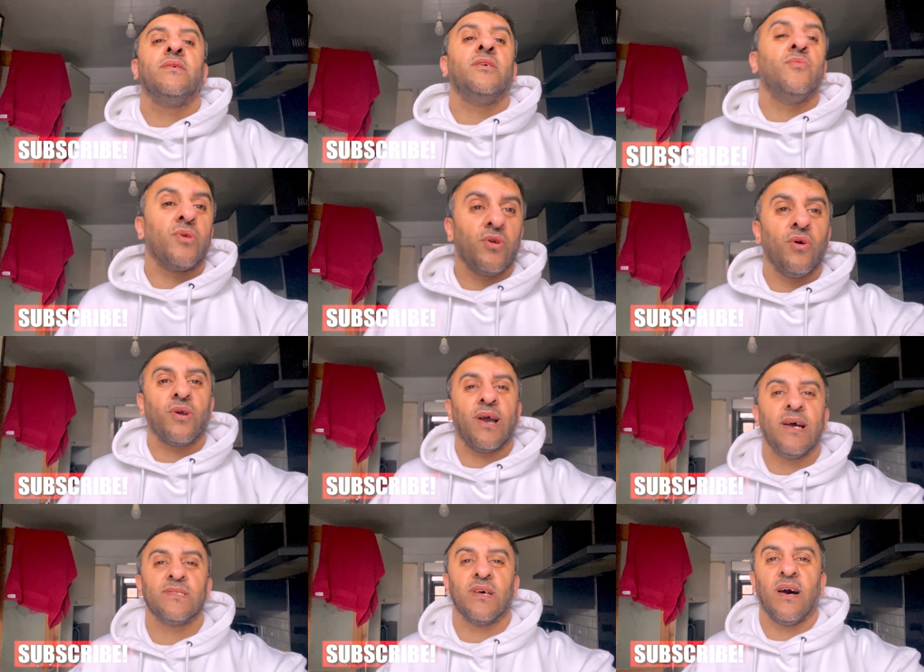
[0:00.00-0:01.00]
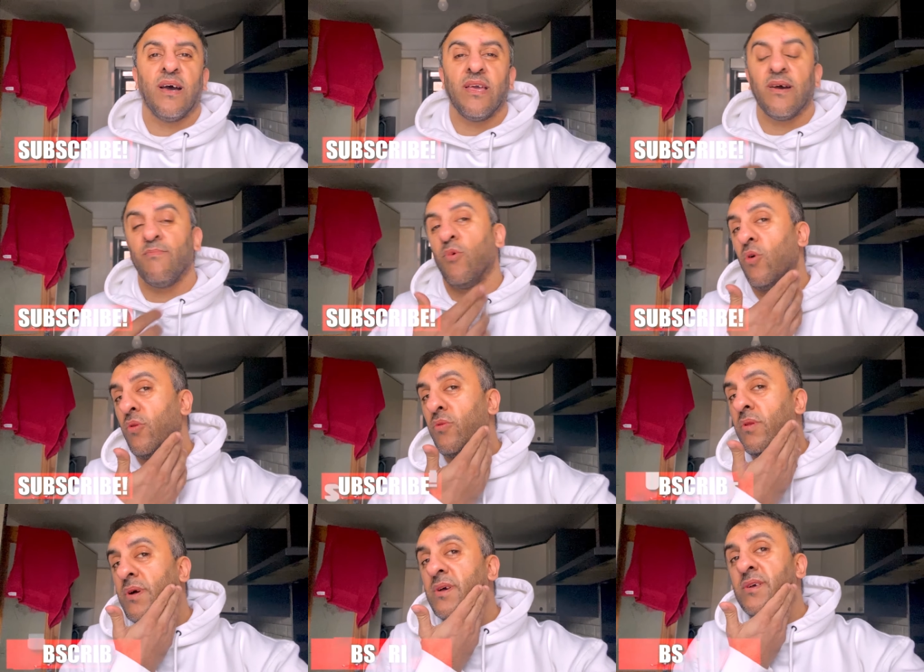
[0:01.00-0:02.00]
Here we go, guys. I am
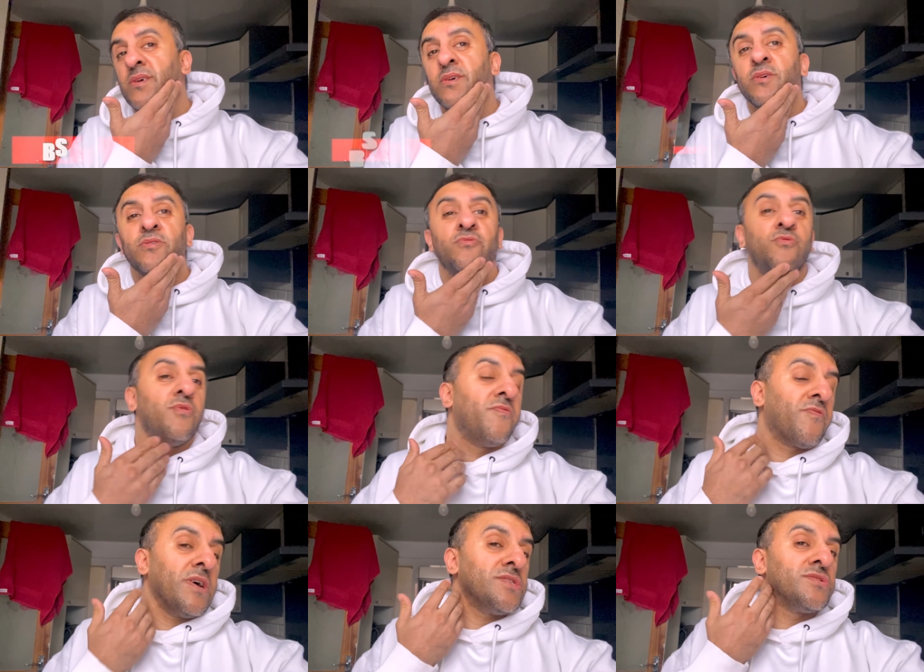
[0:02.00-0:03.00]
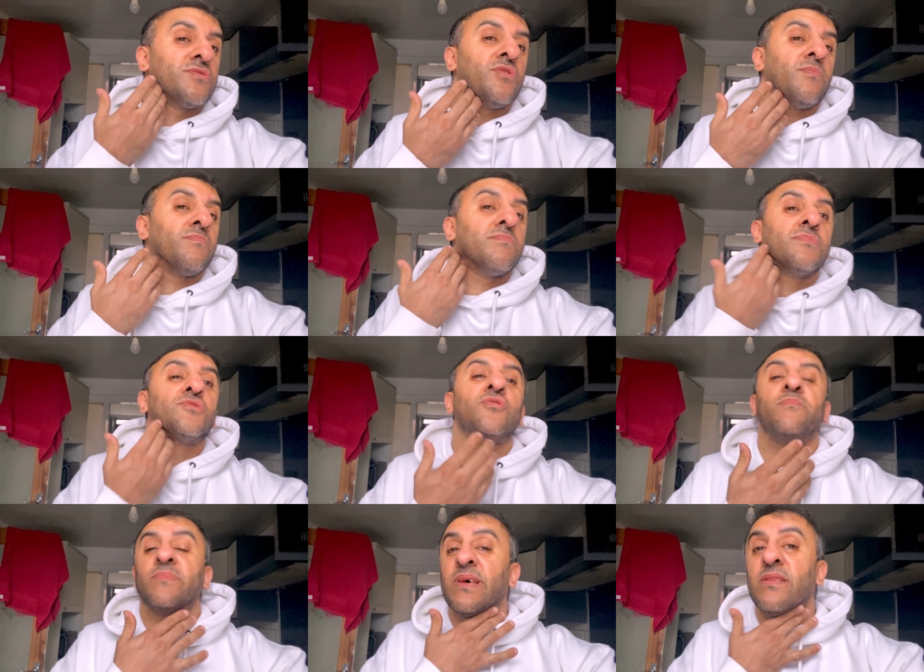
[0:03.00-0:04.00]
all refreshened up,
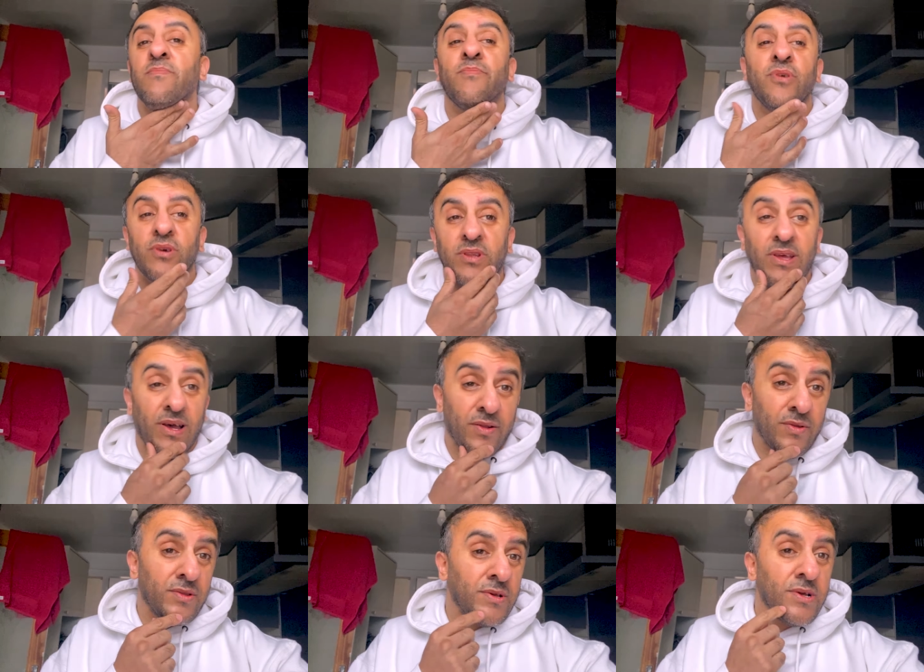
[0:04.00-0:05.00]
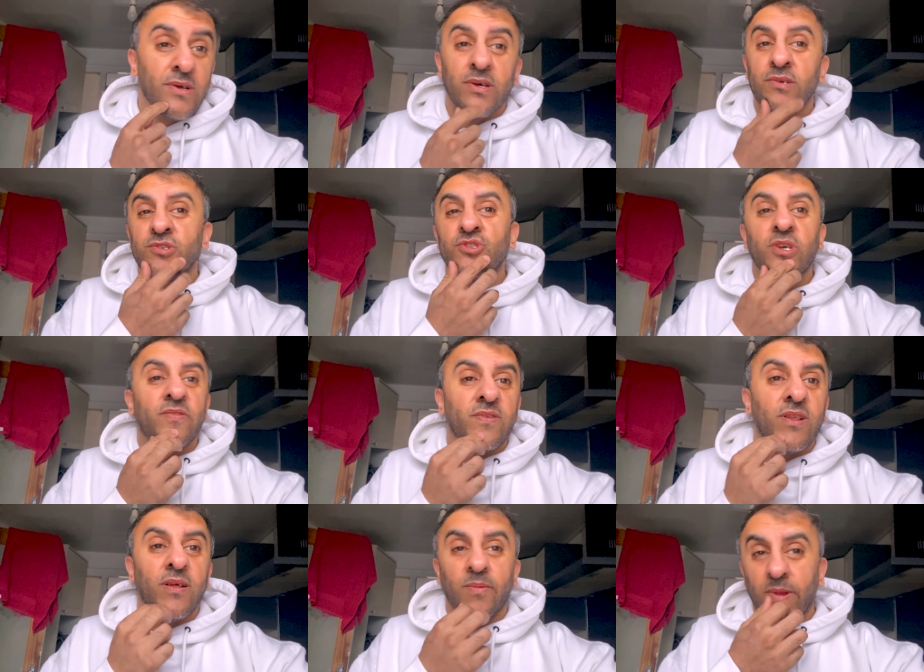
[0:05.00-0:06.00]
trimmed that beard down, shaved
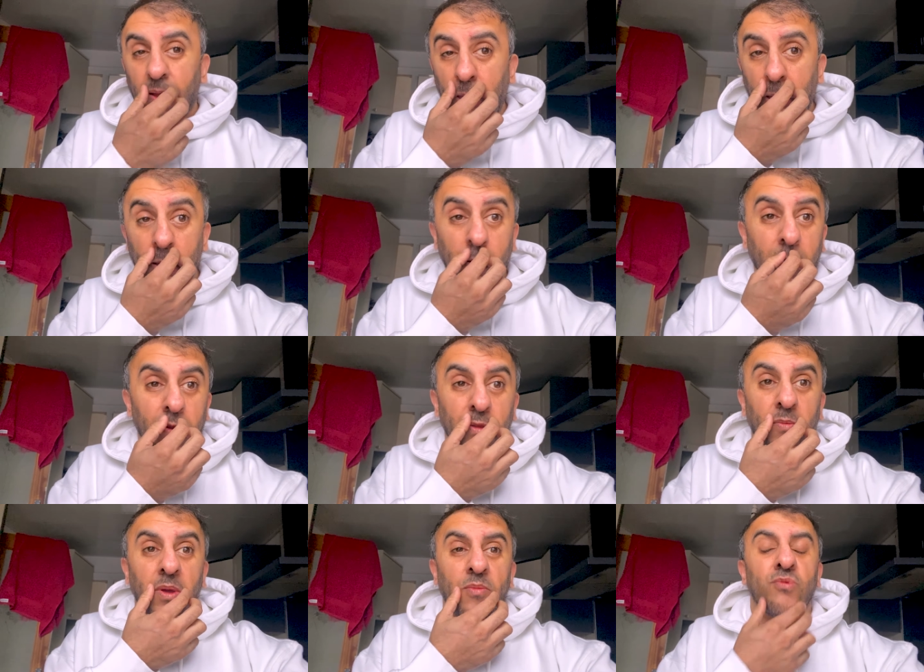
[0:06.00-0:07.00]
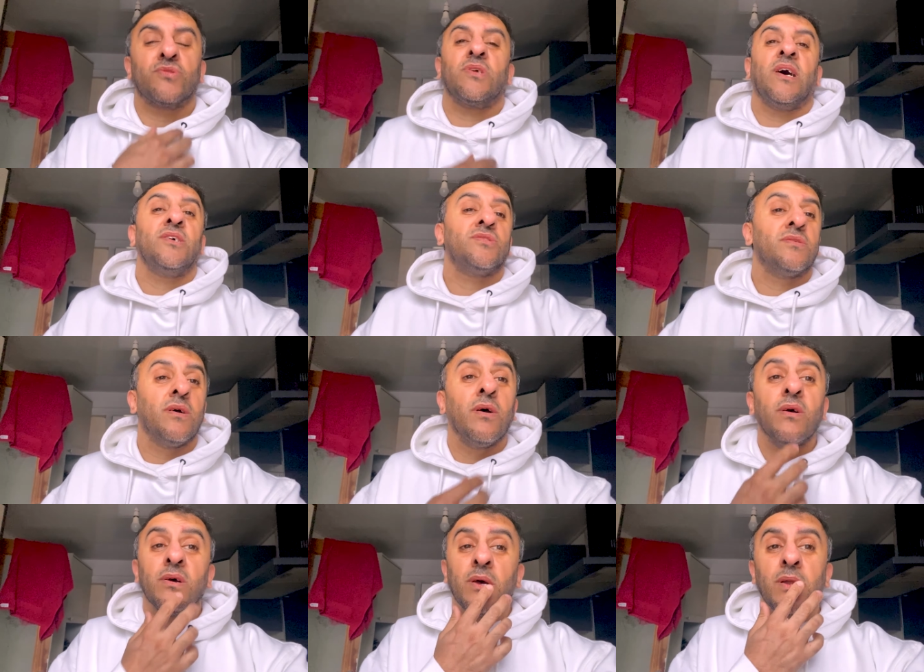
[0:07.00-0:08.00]
a little bit there, cut a bit of moustache.
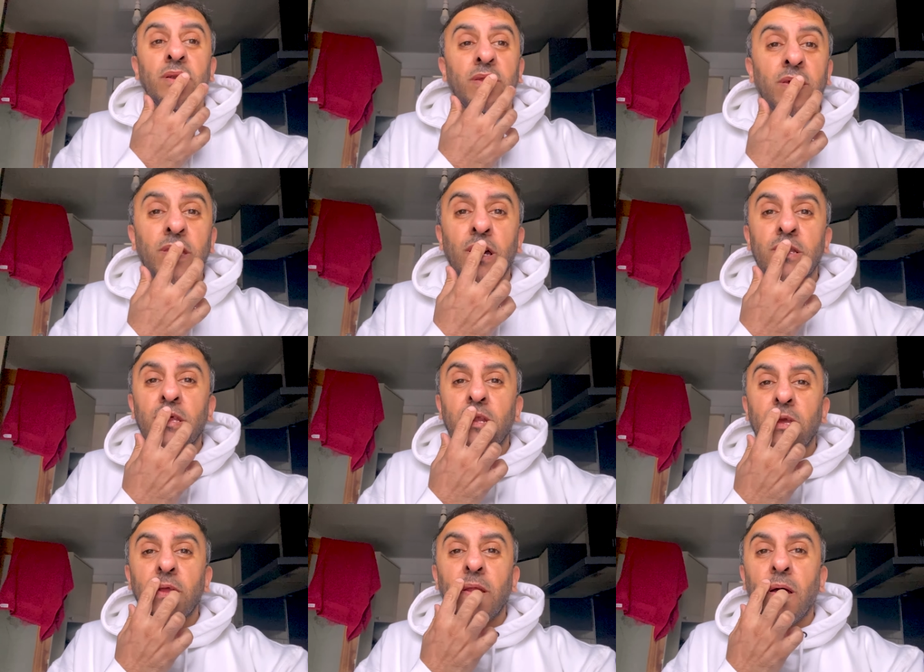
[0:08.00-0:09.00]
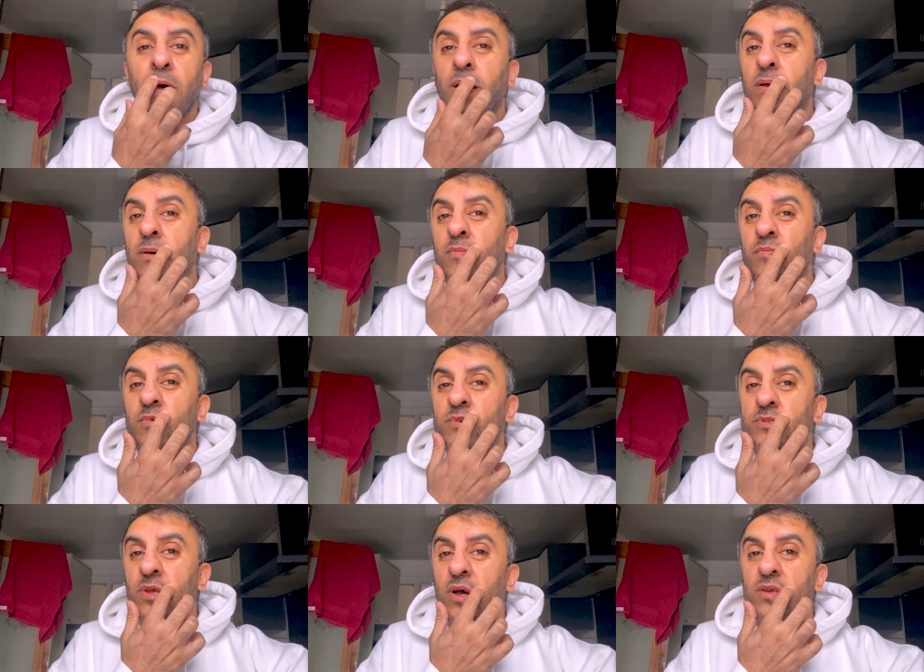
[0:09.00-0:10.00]
Dingy on the now,
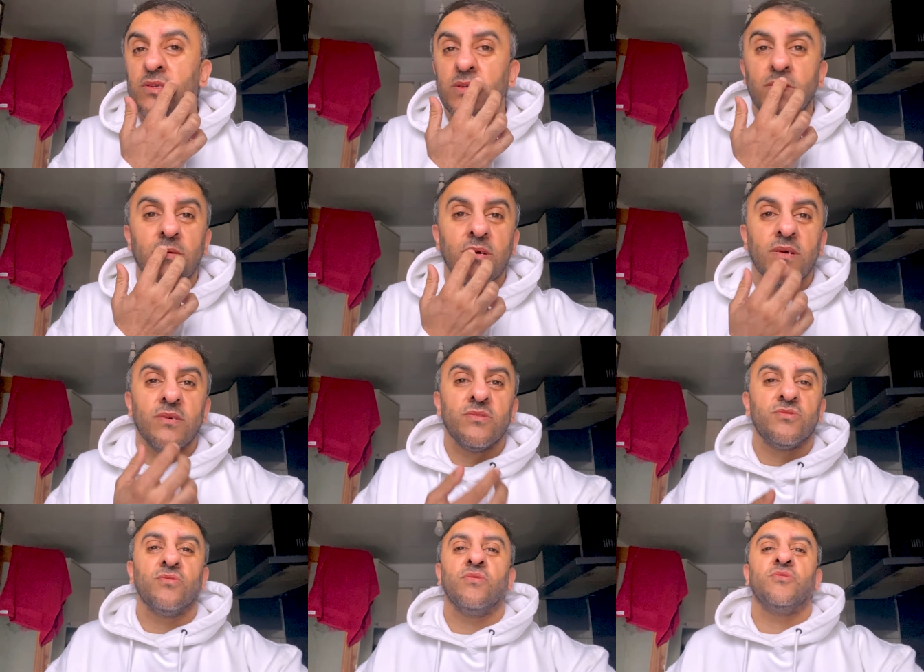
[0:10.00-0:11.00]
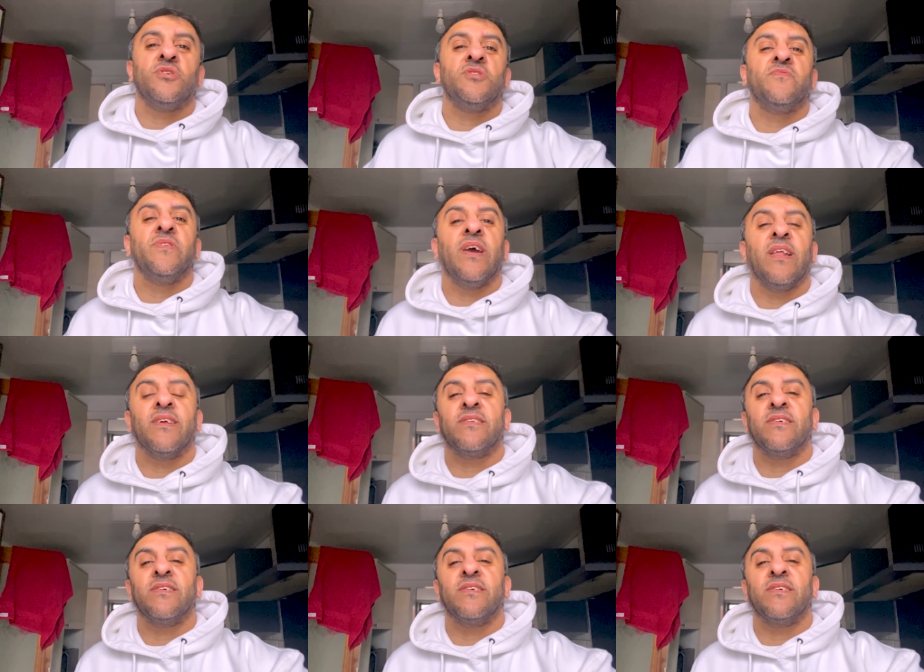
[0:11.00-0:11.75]
moustache. So the Jinjabi and